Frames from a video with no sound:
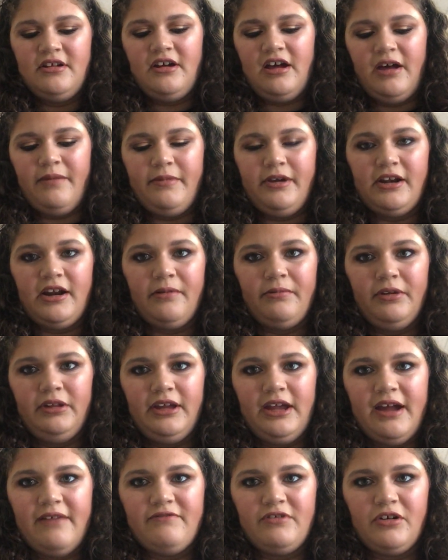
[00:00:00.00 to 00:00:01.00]
I mean, I
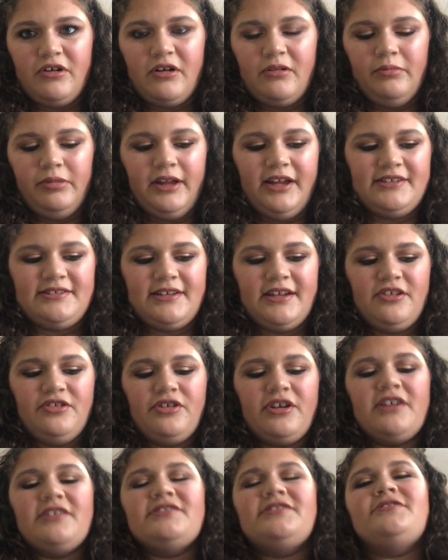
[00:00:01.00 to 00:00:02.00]
really have no complaints, and you
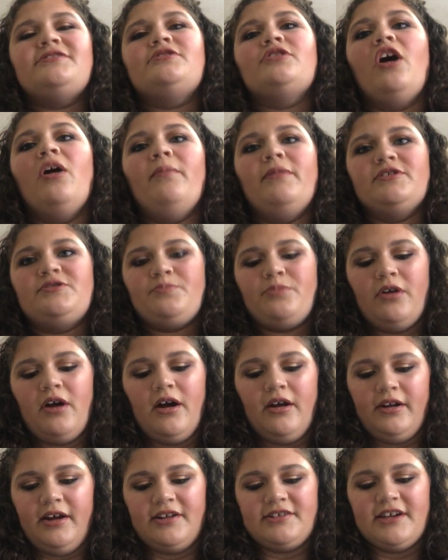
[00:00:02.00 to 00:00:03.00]
get so much
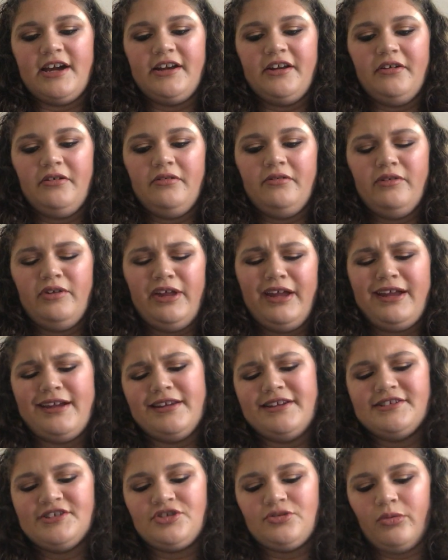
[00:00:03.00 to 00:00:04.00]
product. I know, like,
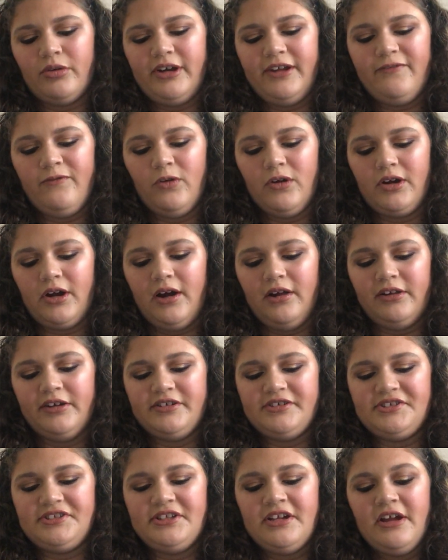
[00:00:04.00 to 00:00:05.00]
it is
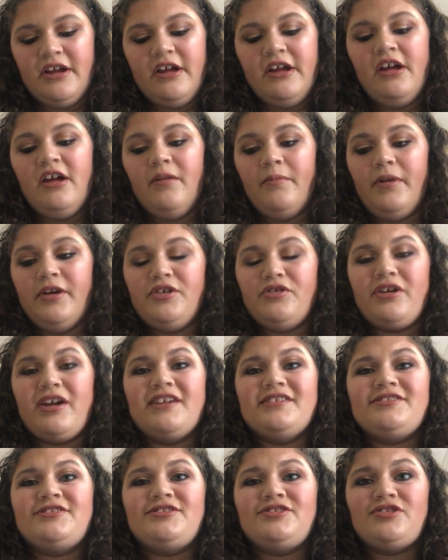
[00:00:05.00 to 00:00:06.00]
$24, but you
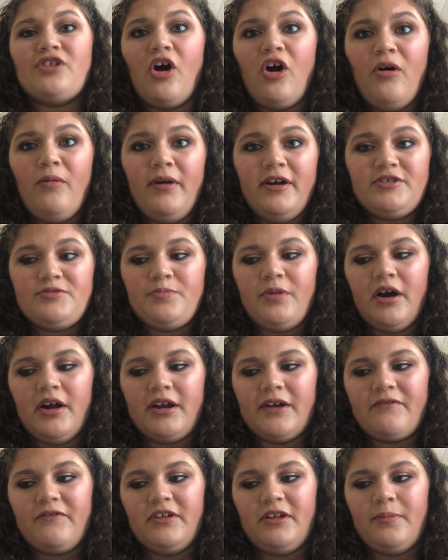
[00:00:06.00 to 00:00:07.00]
get so much
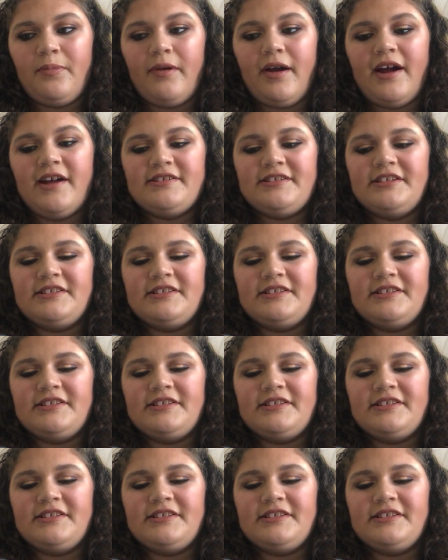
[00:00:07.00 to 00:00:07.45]
product for the price.